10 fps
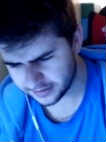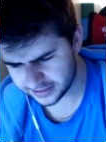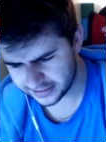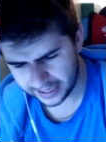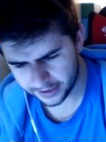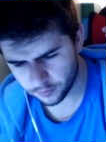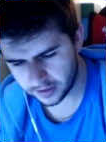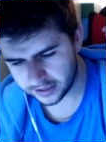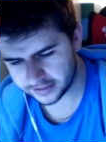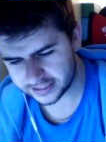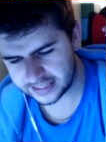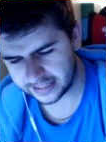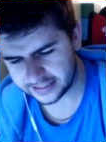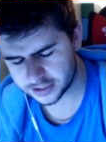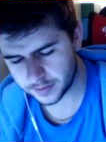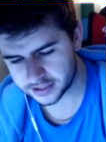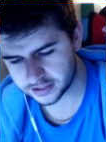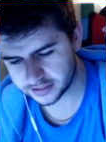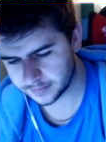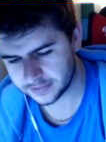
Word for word: don't, I don't really understand these questions